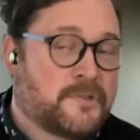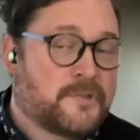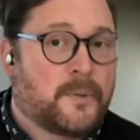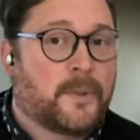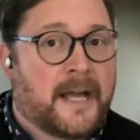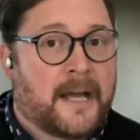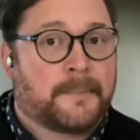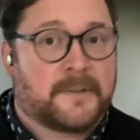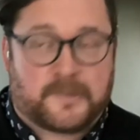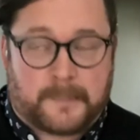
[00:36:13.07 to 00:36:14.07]
See what
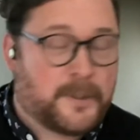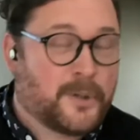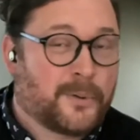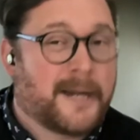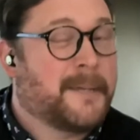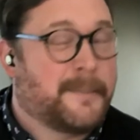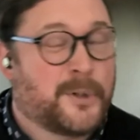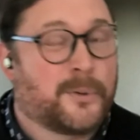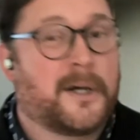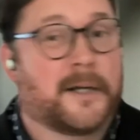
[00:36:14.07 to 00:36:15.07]
happens. Maybe you're right, maybe
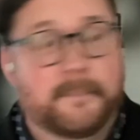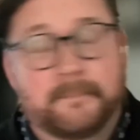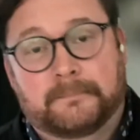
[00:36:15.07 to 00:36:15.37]
you're wrong.